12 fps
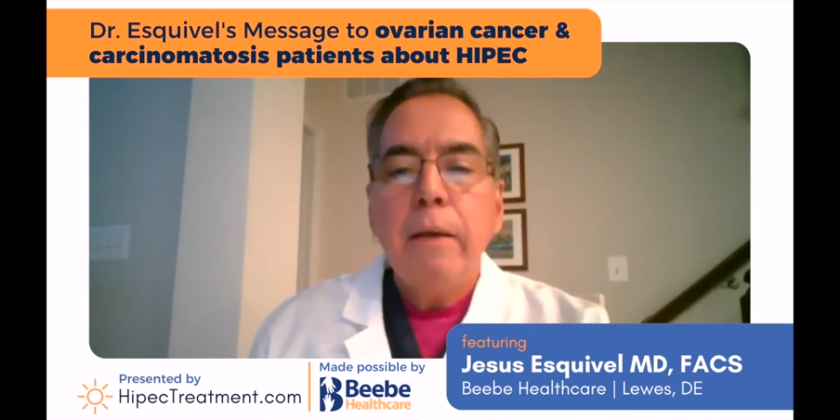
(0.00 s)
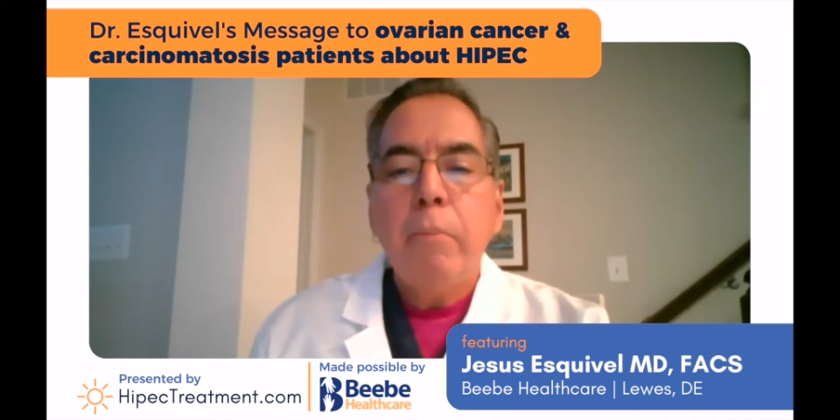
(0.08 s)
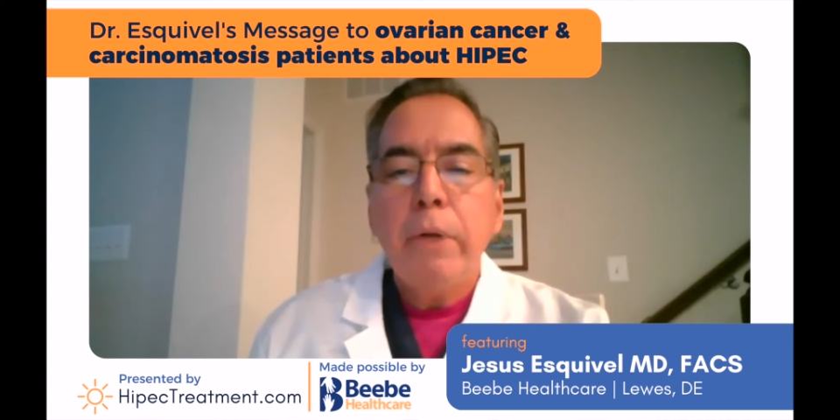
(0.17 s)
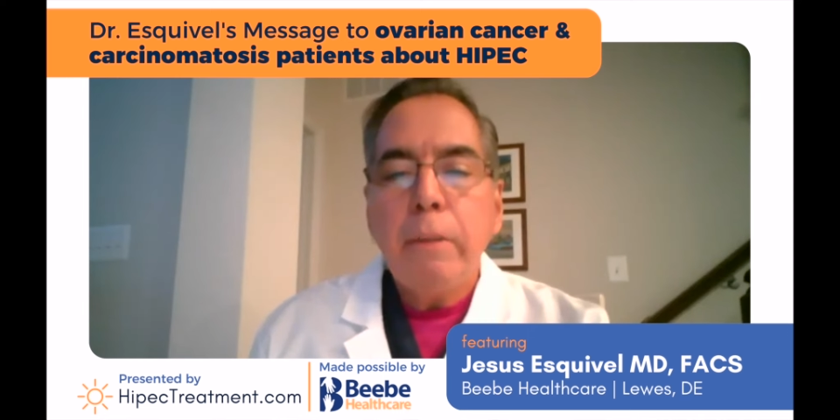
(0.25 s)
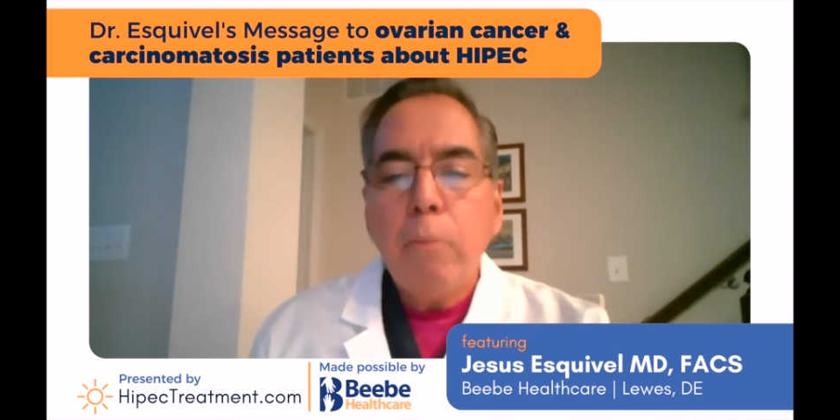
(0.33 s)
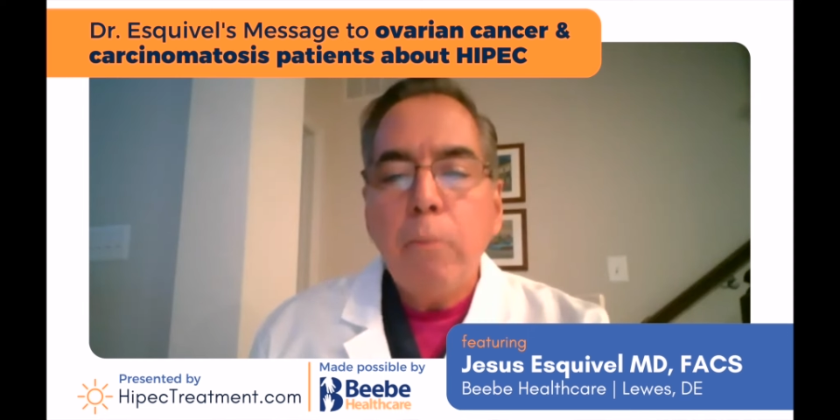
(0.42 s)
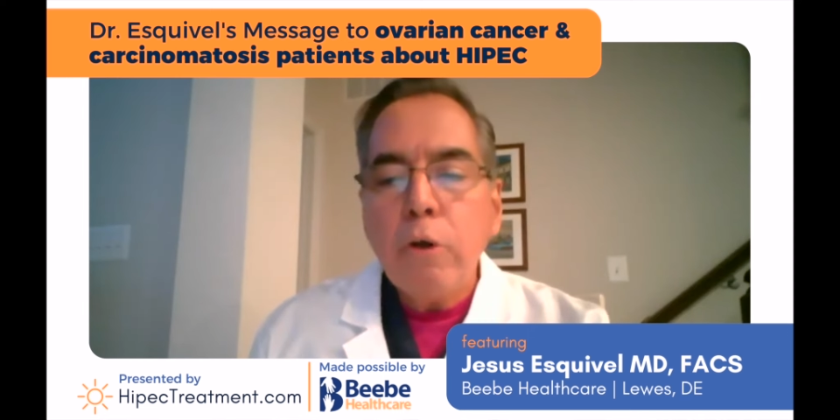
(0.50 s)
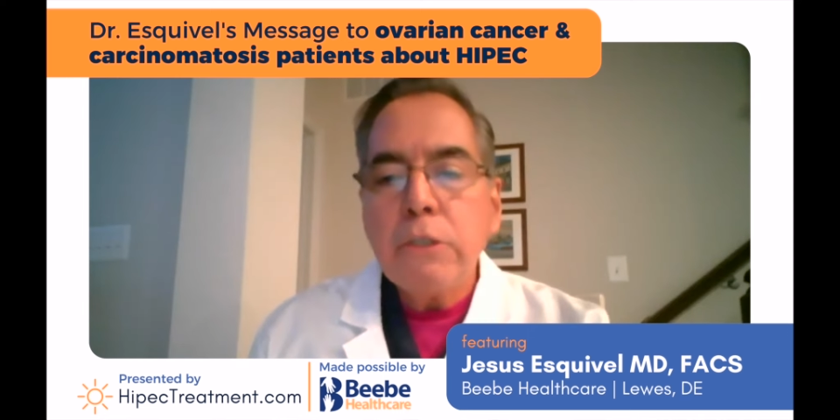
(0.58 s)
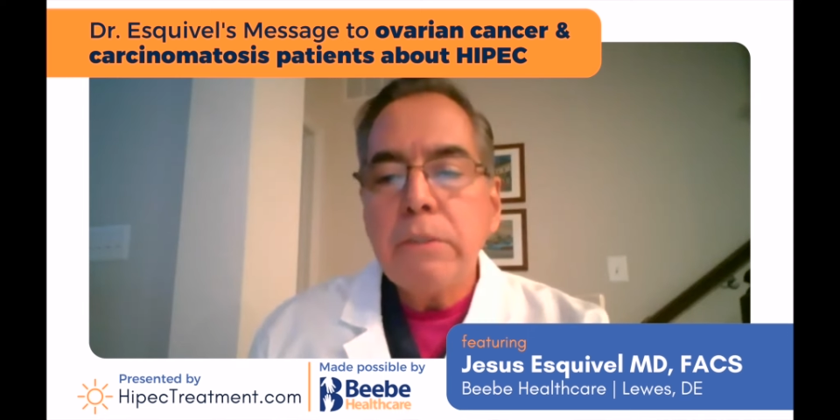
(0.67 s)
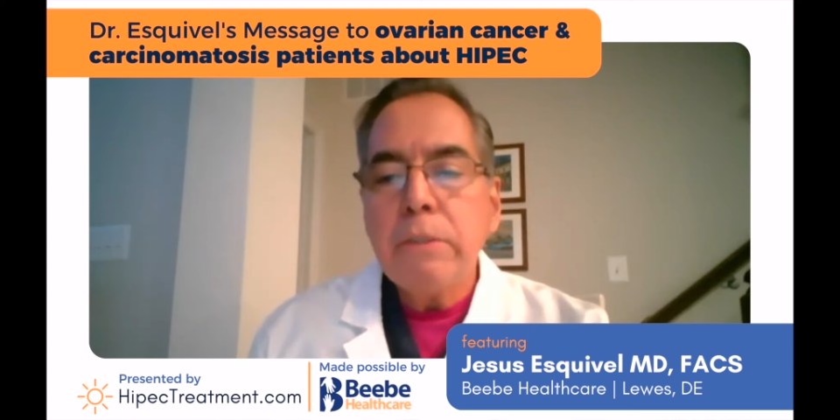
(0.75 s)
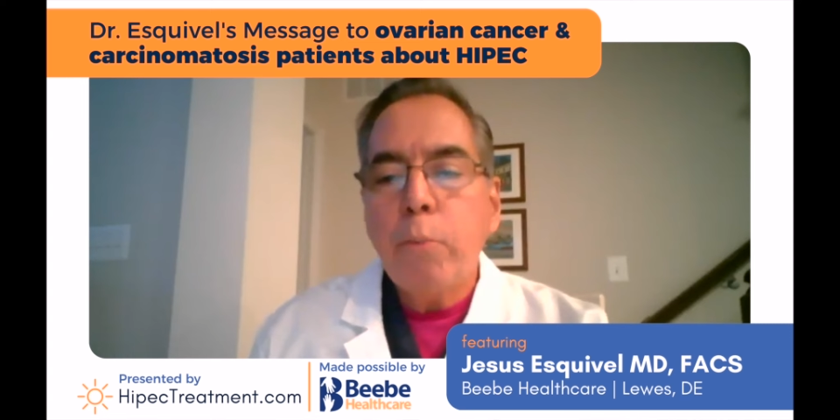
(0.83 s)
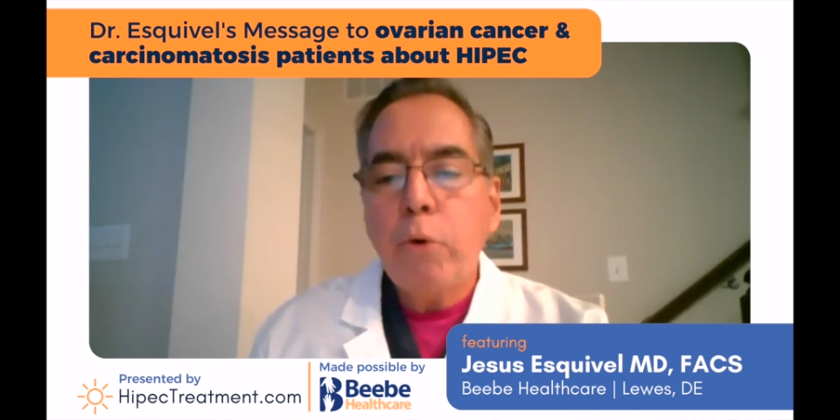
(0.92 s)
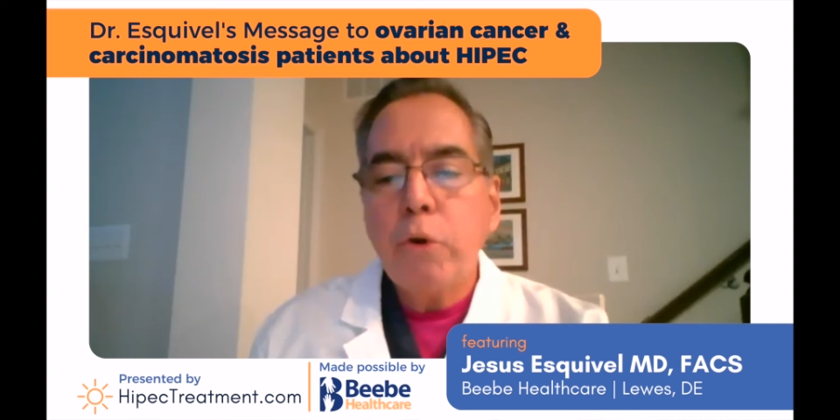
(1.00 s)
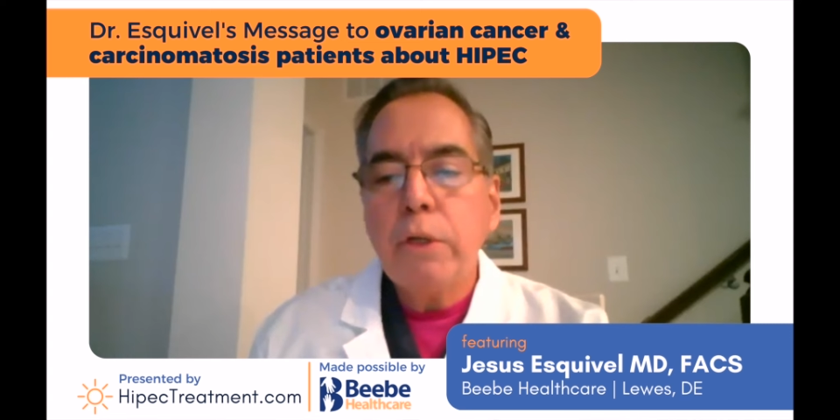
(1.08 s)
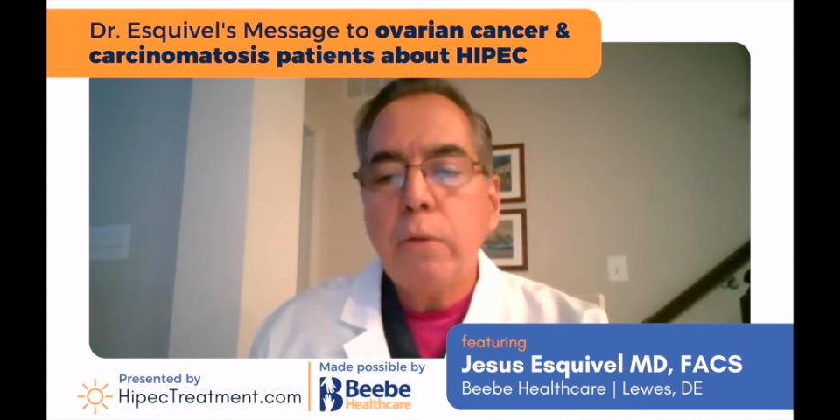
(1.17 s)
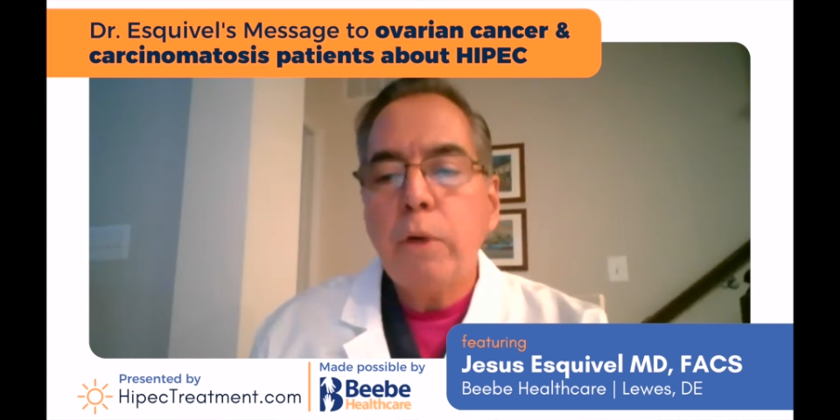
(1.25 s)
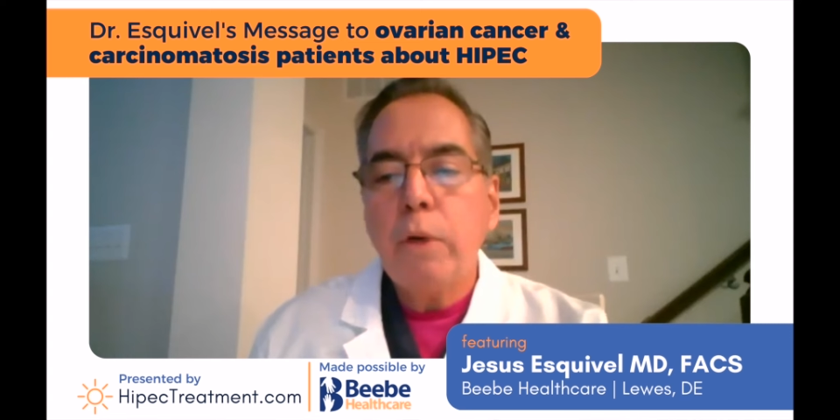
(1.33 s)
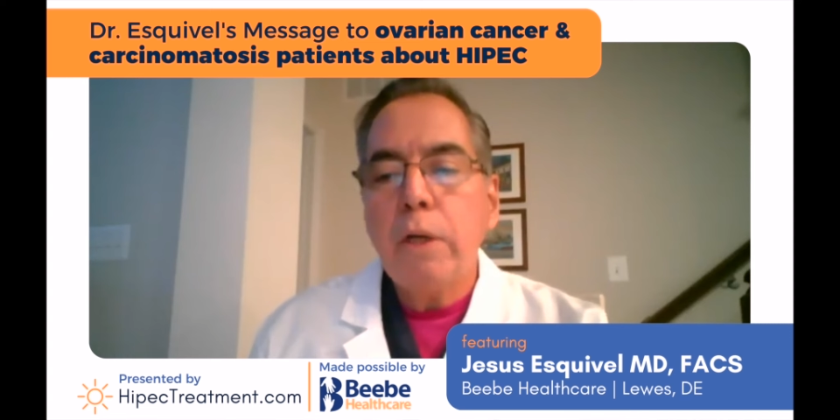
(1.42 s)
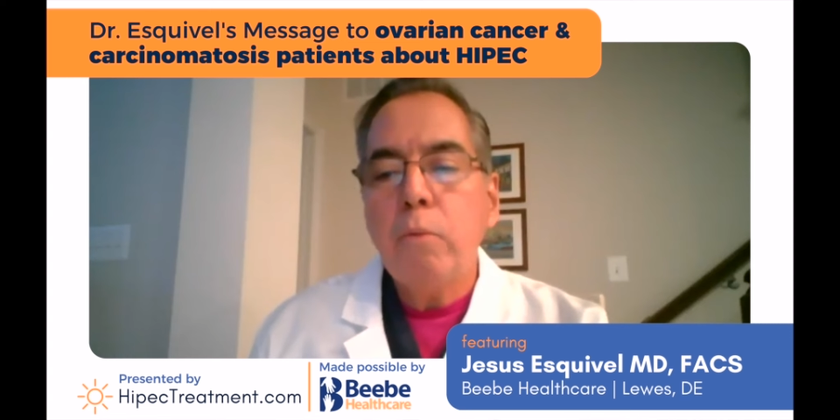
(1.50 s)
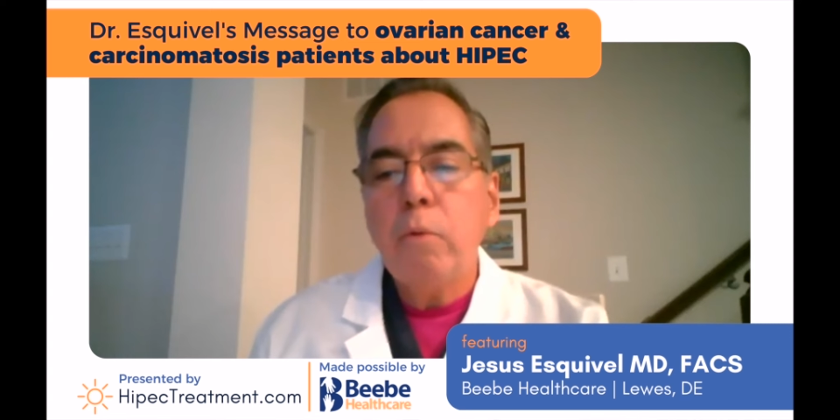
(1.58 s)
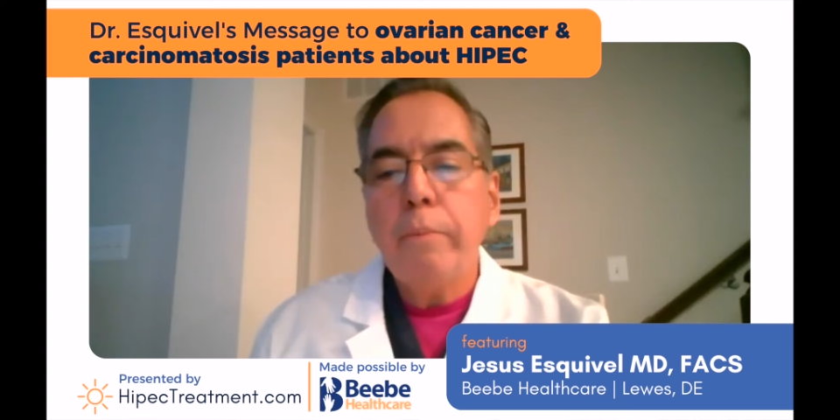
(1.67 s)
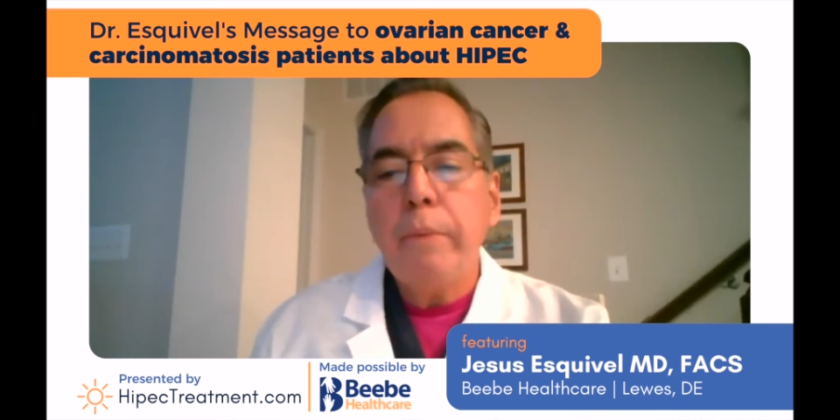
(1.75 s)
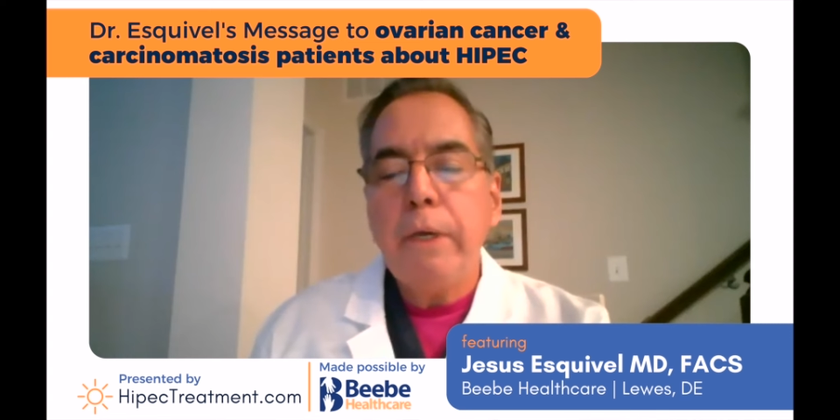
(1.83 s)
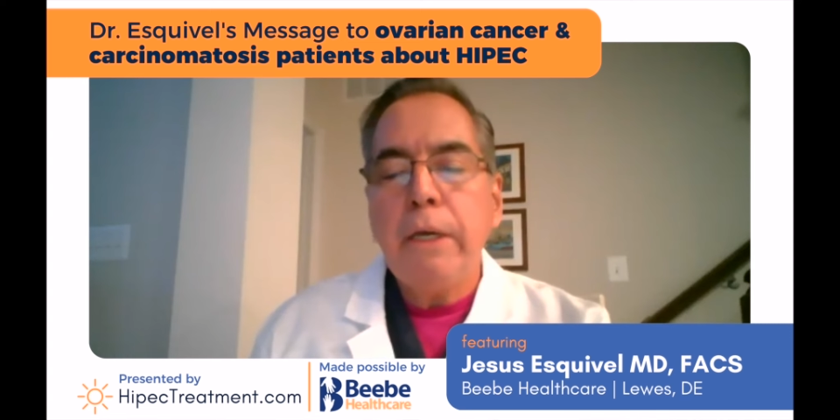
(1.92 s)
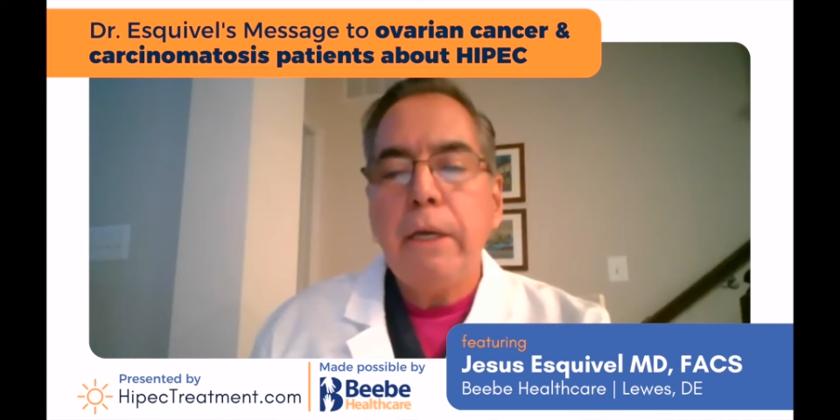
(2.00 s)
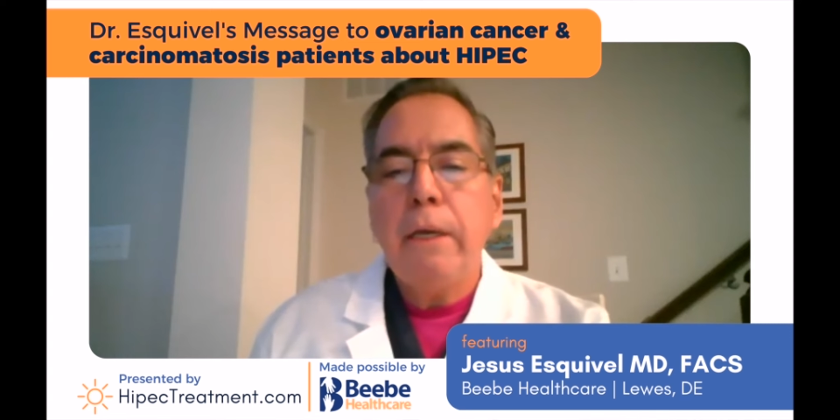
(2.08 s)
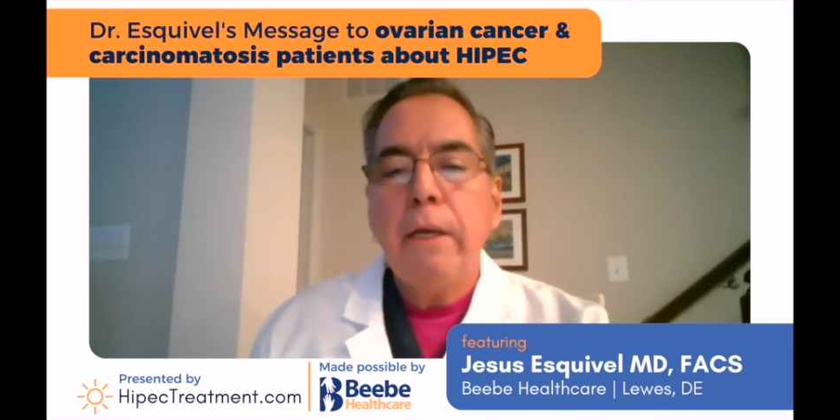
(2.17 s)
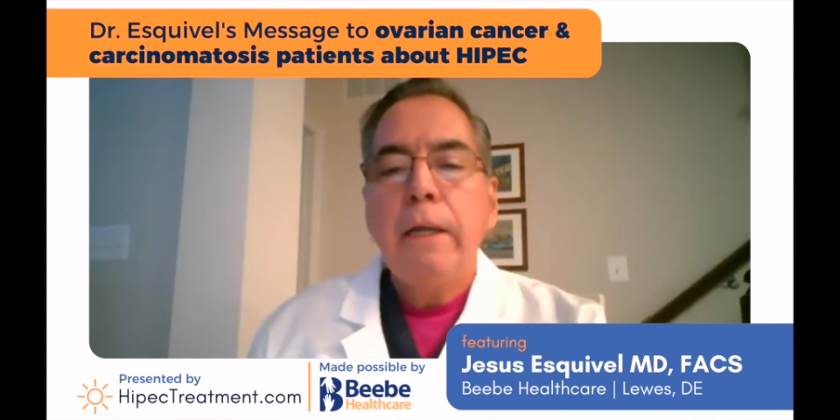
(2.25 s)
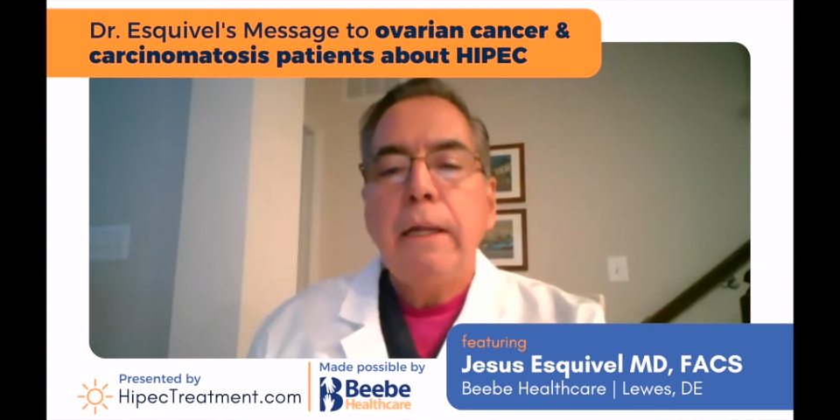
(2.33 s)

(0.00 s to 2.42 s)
But the most important one would be